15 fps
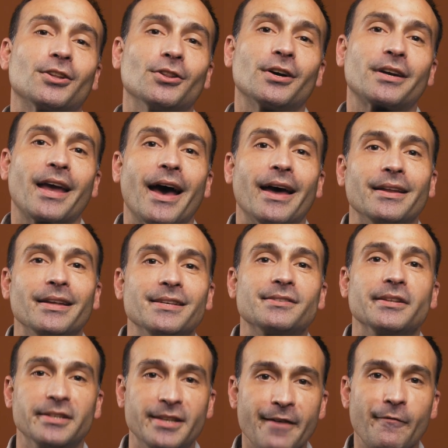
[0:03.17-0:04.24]
to look at is
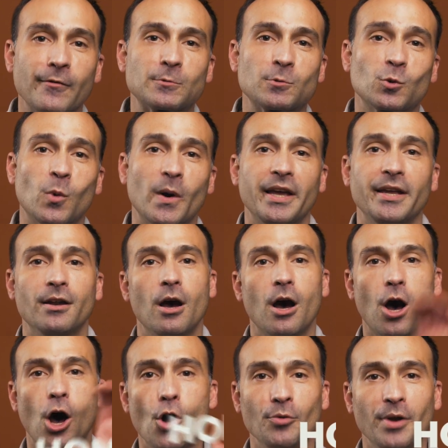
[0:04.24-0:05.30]
the difference between
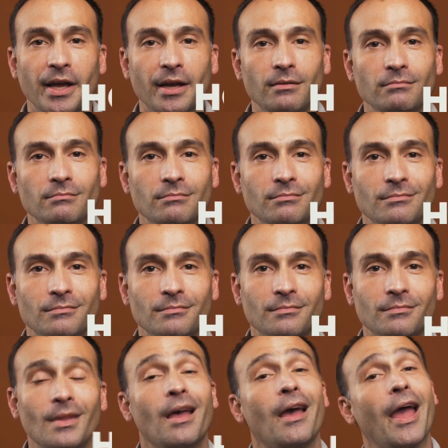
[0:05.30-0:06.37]
honing
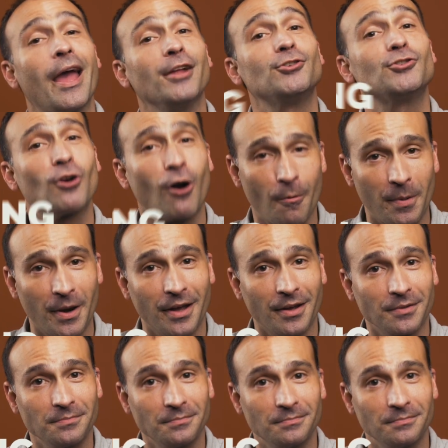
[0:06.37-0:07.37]
and sharpening.